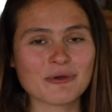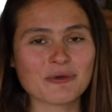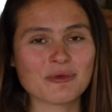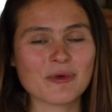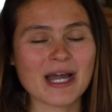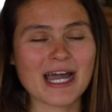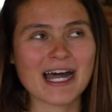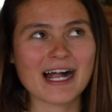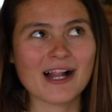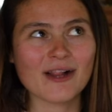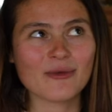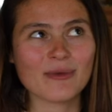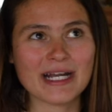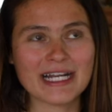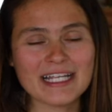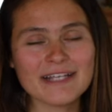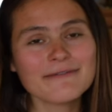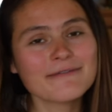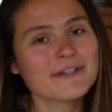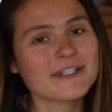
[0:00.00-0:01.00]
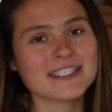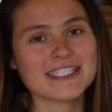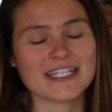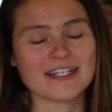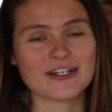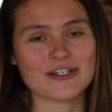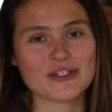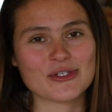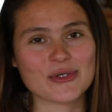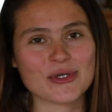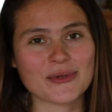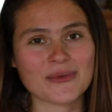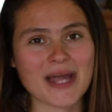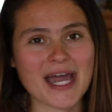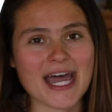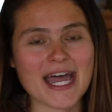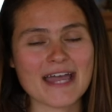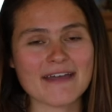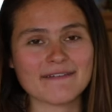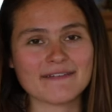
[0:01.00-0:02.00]
while waiting for dinner to
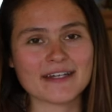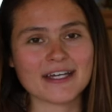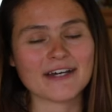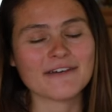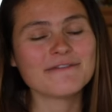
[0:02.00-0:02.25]
arrive,